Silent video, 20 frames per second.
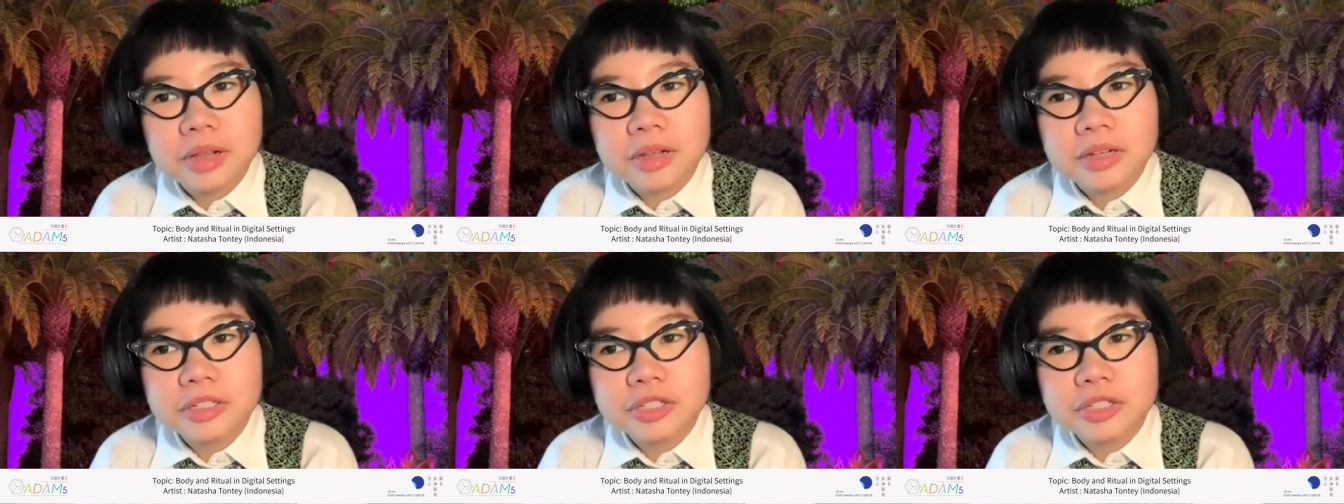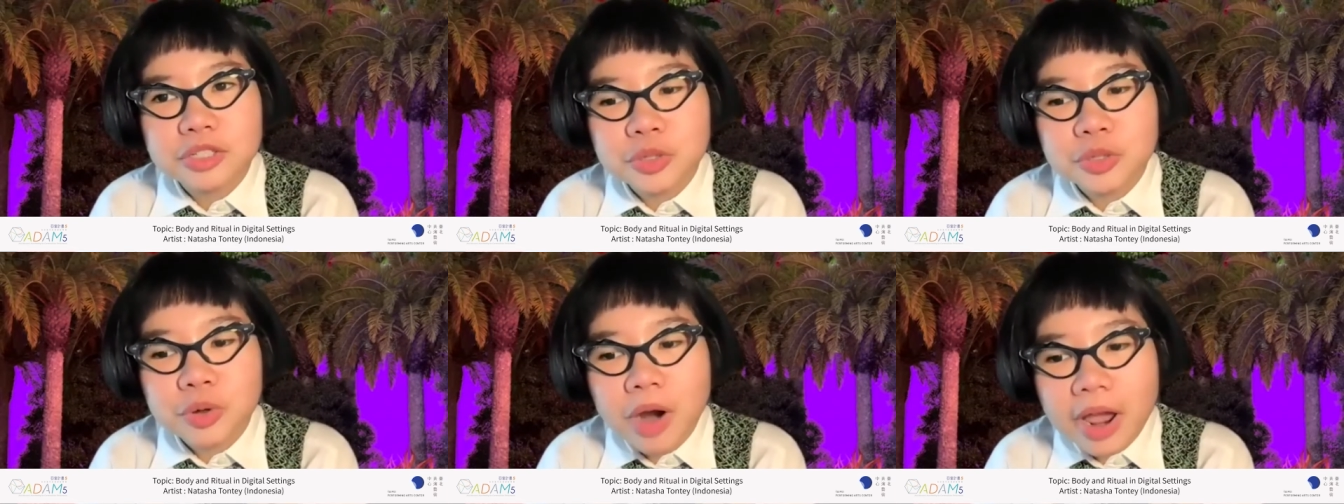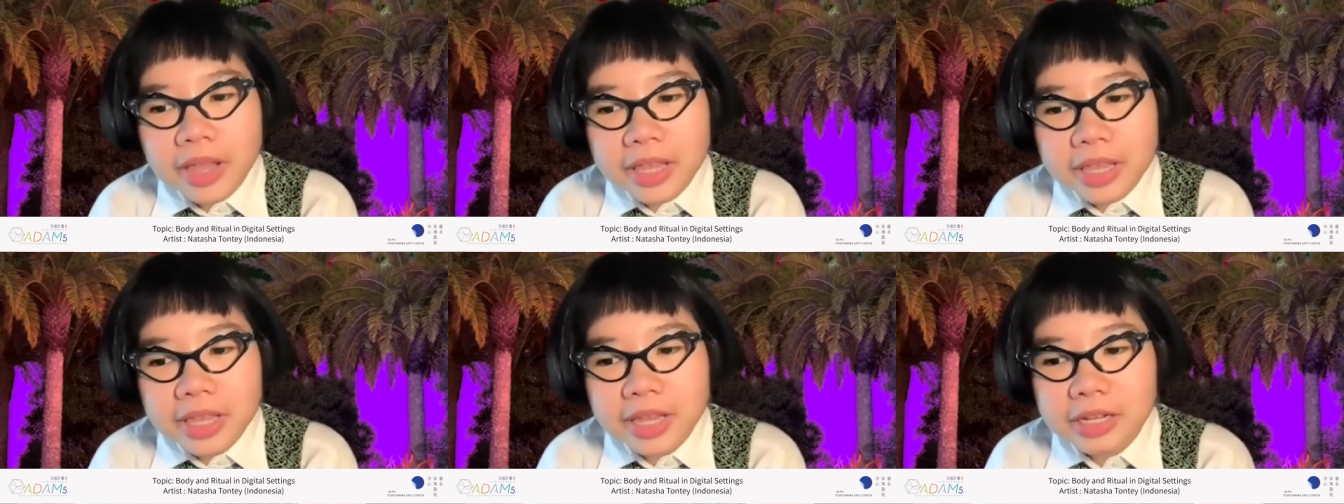
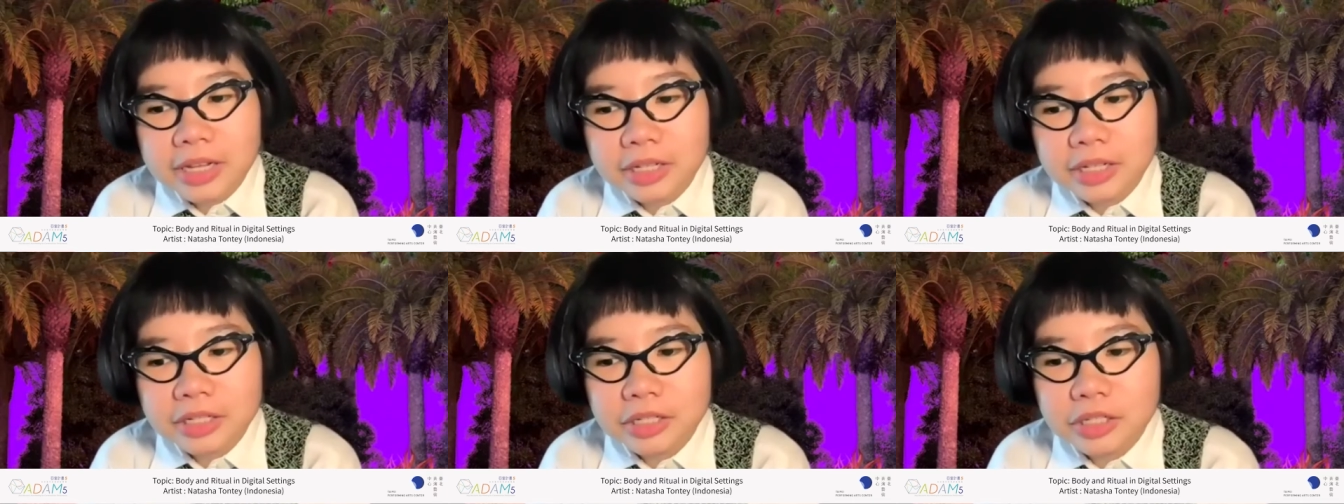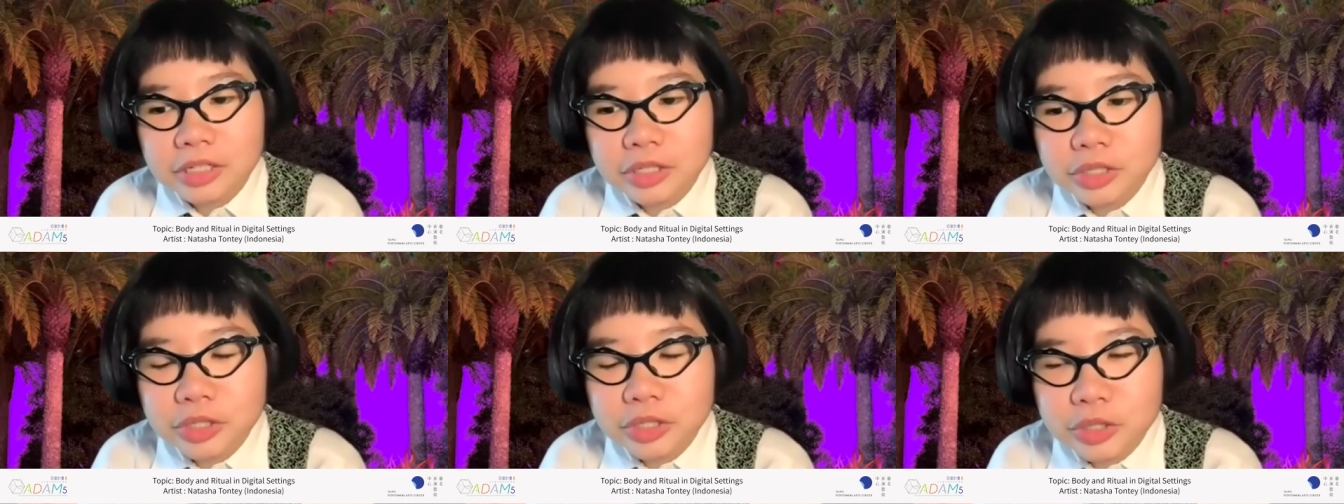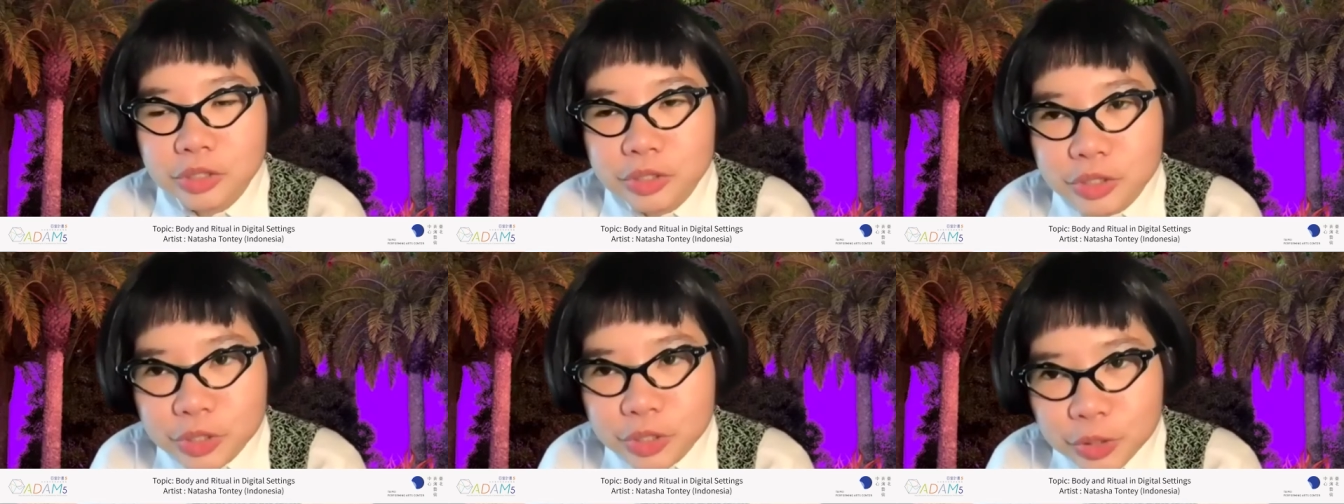trying
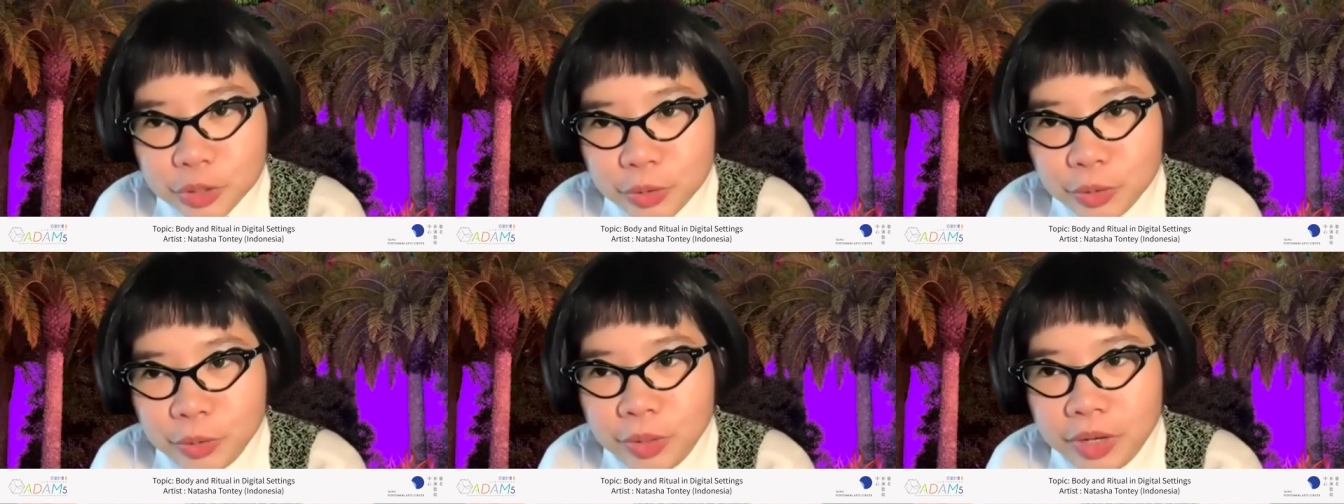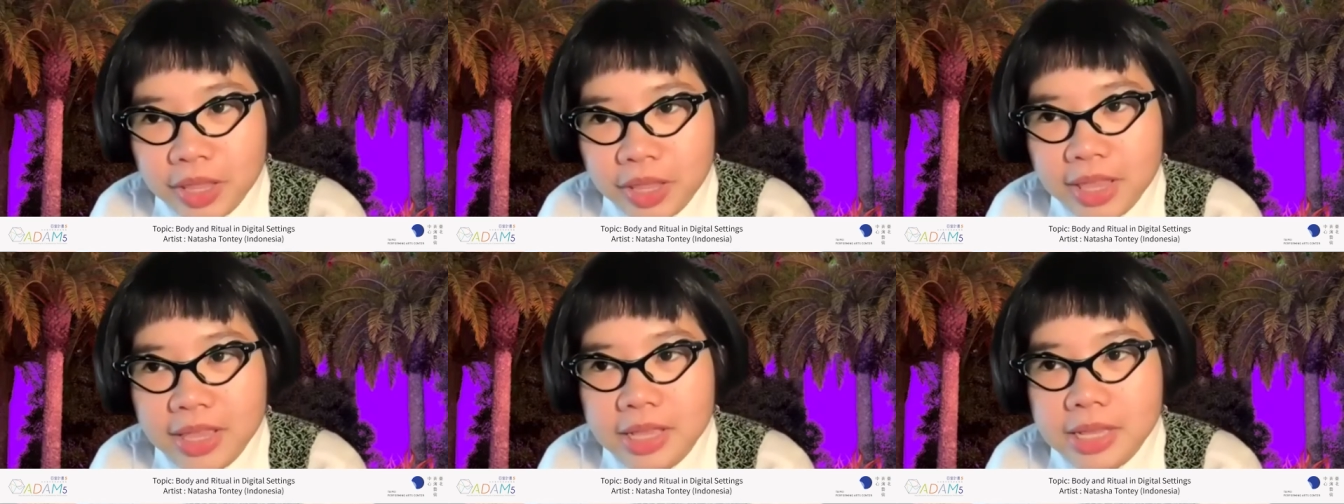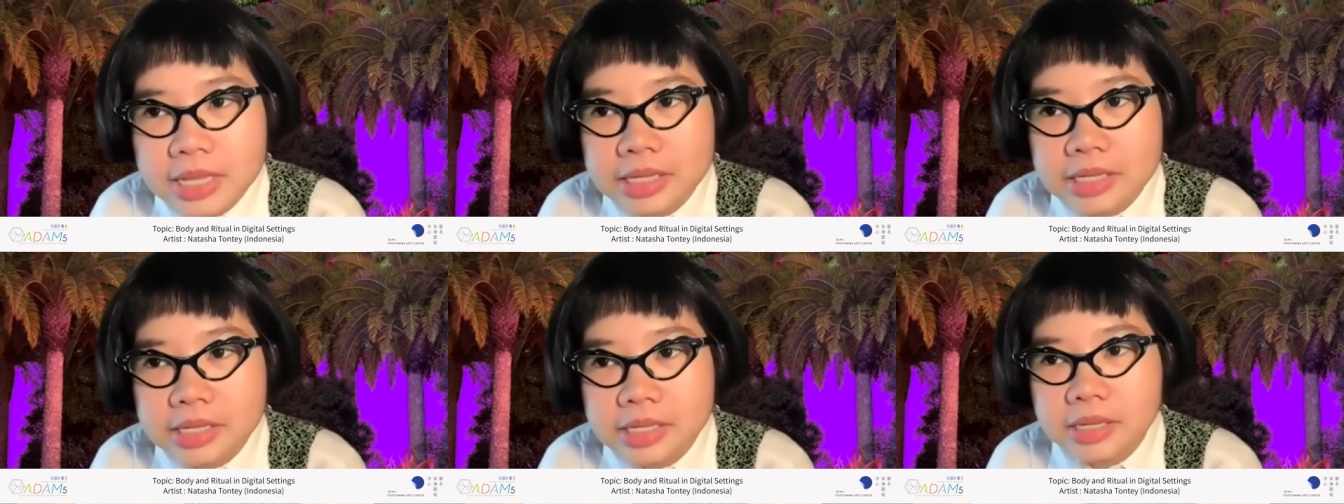to do
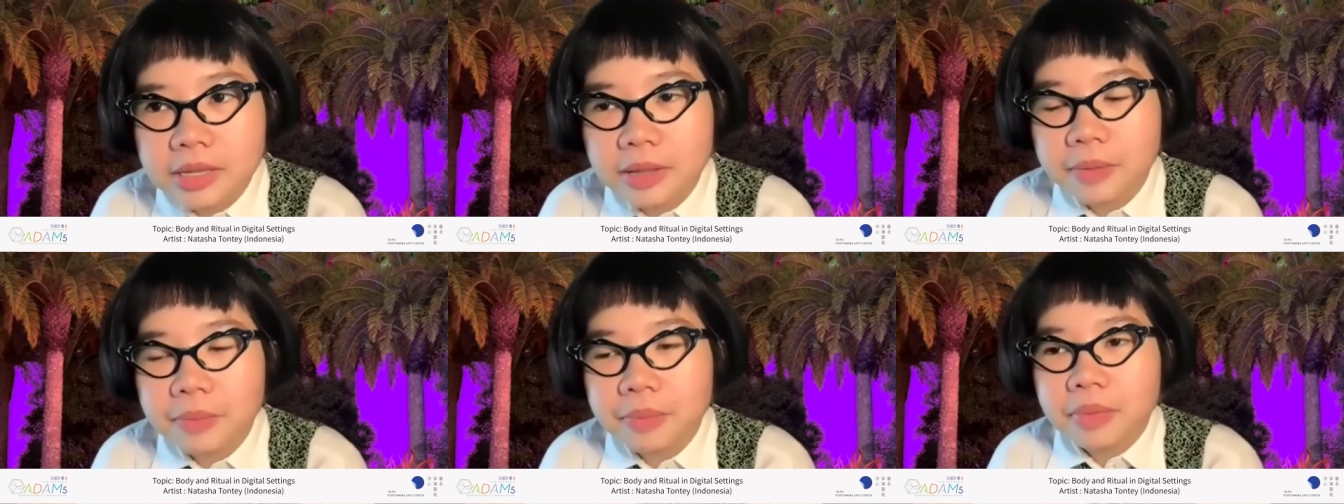is